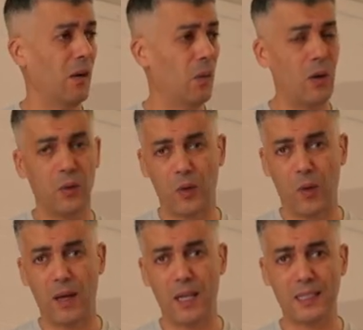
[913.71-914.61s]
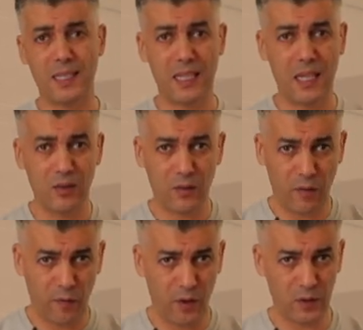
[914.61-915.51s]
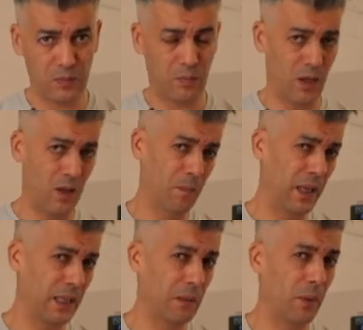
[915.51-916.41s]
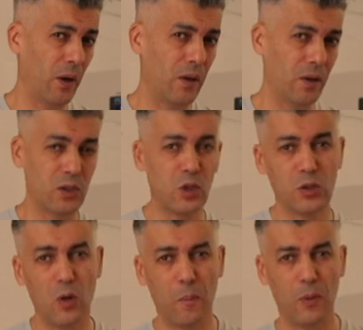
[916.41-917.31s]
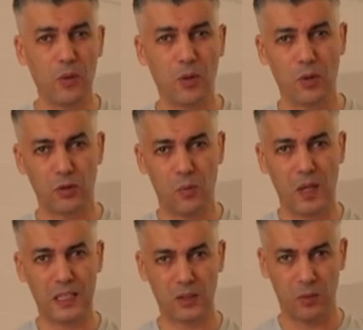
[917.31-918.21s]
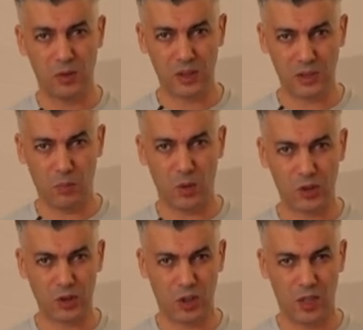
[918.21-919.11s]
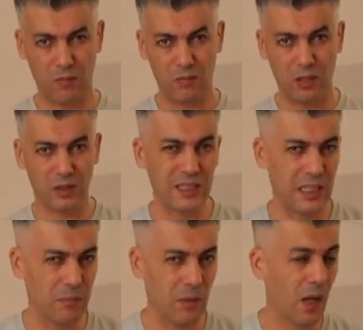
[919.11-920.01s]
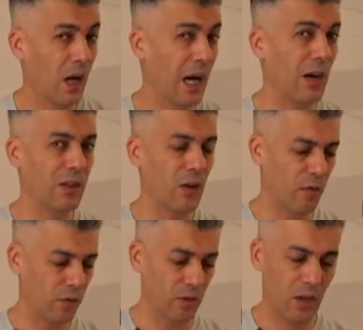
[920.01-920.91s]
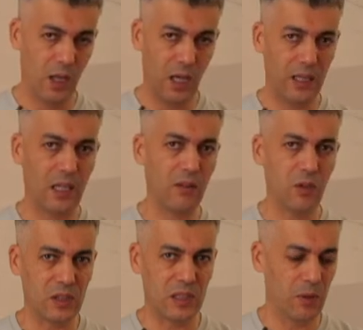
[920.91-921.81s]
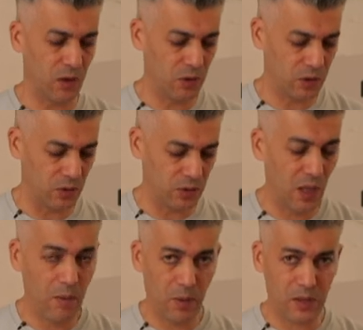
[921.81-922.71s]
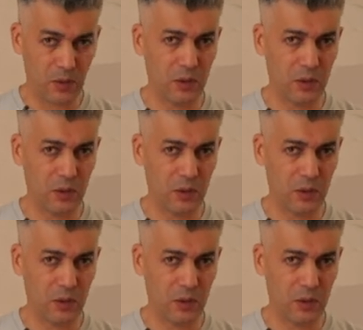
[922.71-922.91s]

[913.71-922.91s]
what I recommend is at the end of the first uh, baking period, just open the door to release some of the moisture and, and, steam out of the oven, and that'll give you a similar result. But it's